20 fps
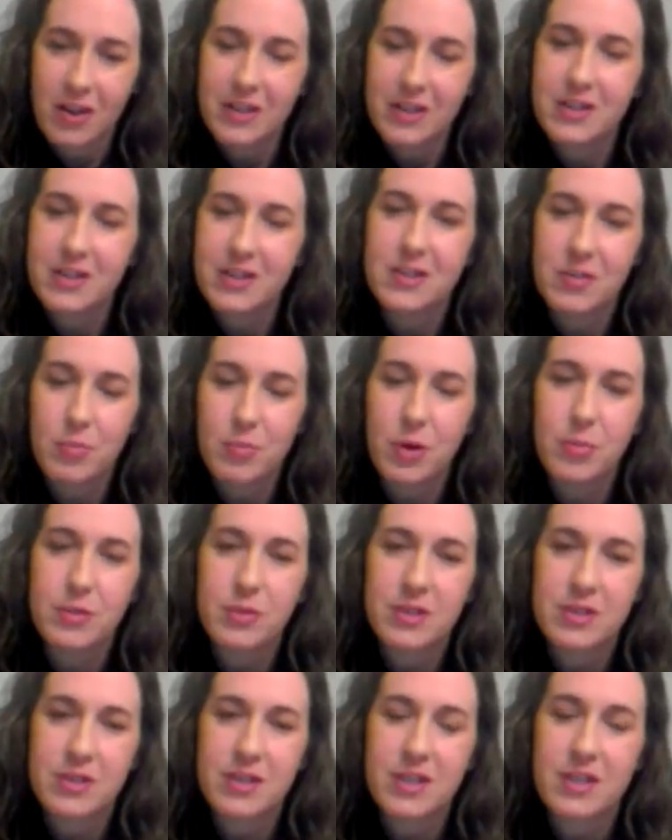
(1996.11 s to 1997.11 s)
intents and
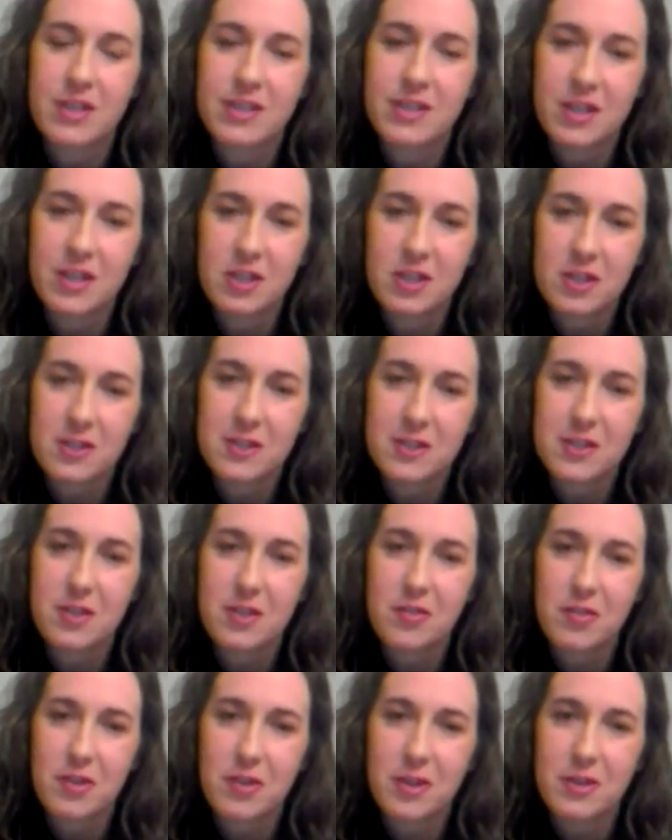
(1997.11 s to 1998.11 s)
purposes going to say she's
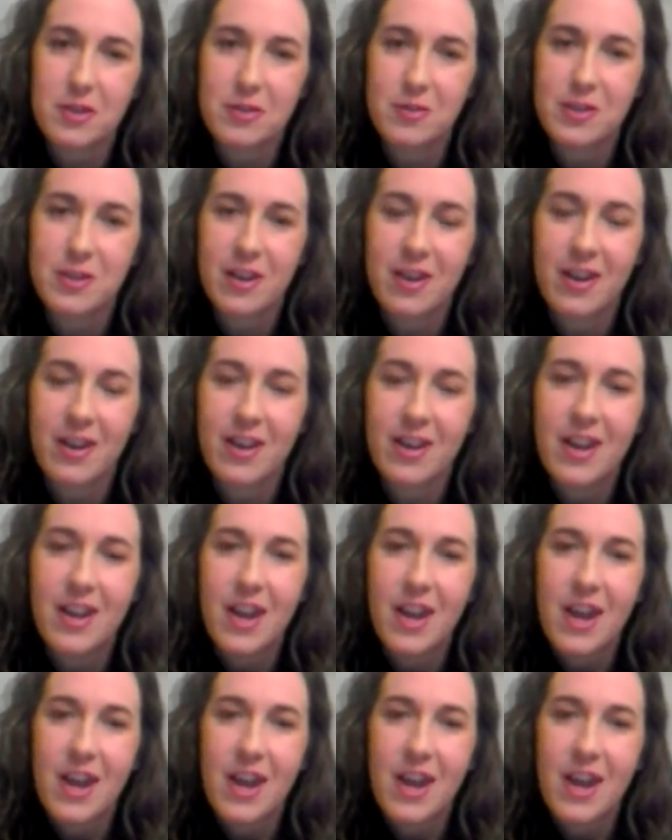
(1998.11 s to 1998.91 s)
silver in doTERRA.